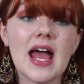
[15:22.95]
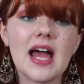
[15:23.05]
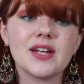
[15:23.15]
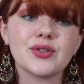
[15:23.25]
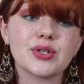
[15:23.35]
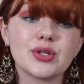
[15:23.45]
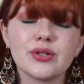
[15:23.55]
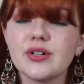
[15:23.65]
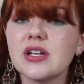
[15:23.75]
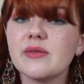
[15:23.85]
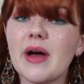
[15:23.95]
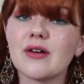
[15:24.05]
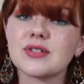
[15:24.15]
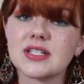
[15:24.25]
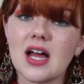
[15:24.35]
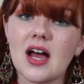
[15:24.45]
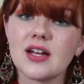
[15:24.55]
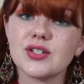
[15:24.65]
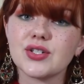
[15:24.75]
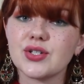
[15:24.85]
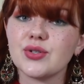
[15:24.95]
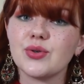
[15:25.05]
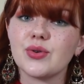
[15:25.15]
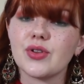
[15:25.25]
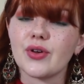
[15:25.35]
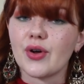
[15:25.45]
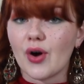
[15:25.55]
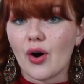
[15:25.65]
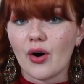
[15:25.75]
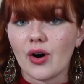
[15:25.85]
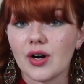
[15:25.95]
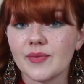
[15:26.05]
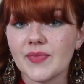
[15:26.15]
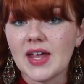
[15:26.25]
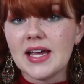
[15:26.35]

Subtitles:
and lured him outside to the car.